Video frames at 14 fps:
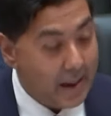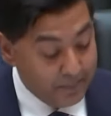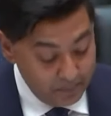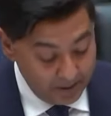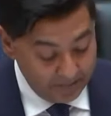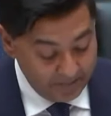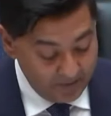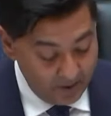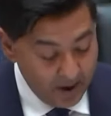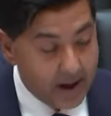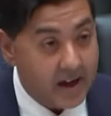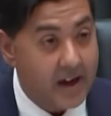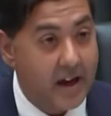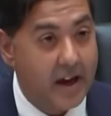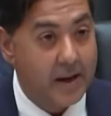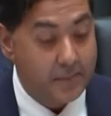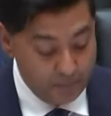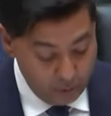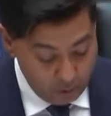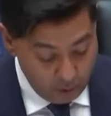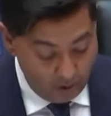amplifying,
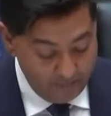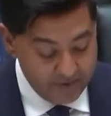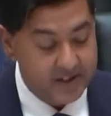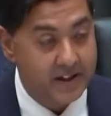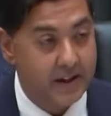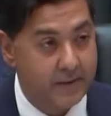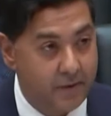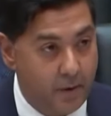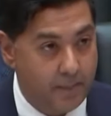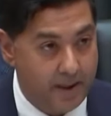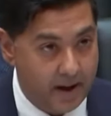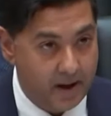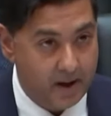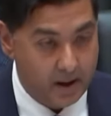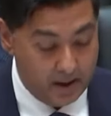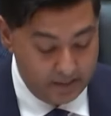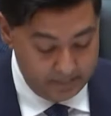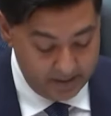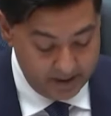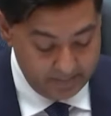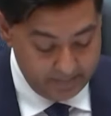and profiting from that
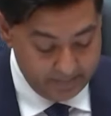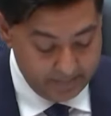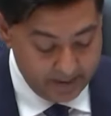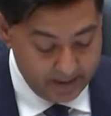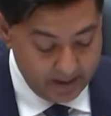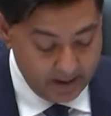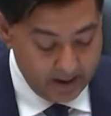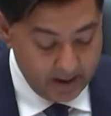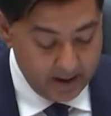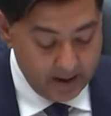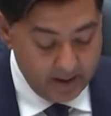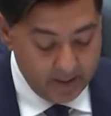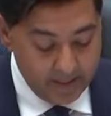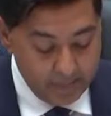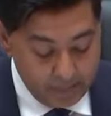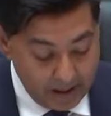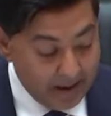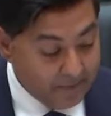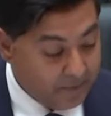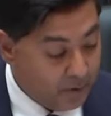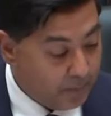harm. The
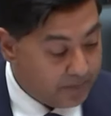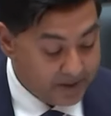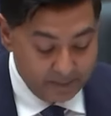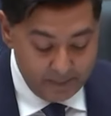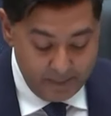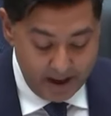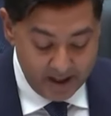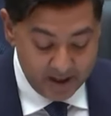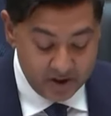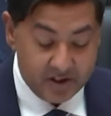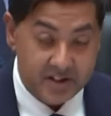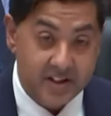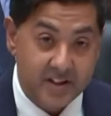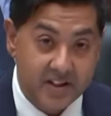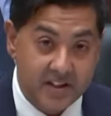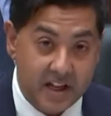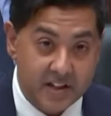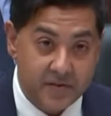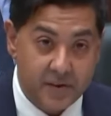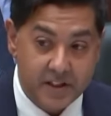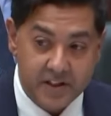platforms have managed to
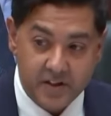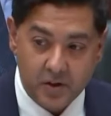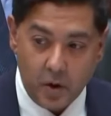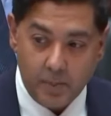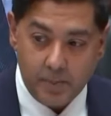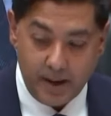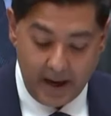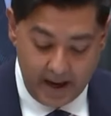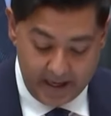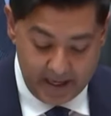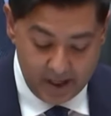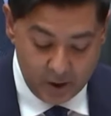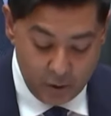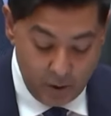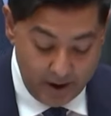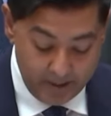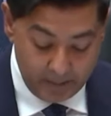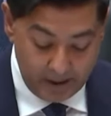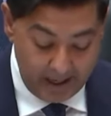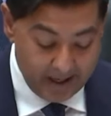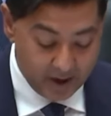successfully stop any
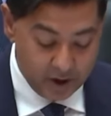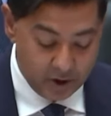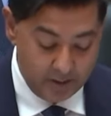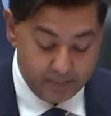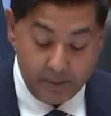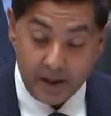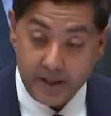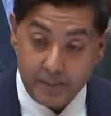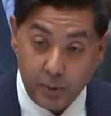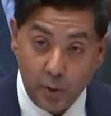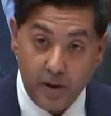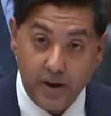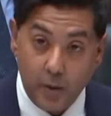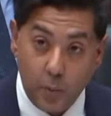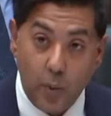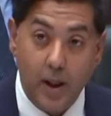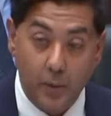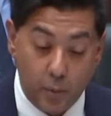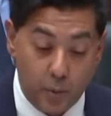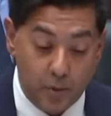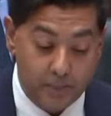credible action by deploying a
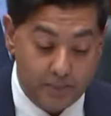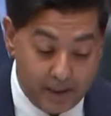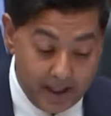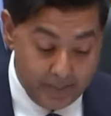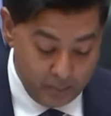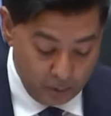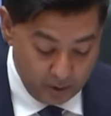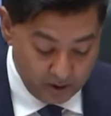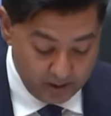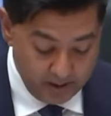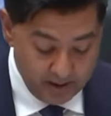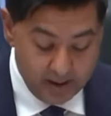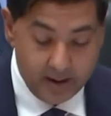well worn playbook.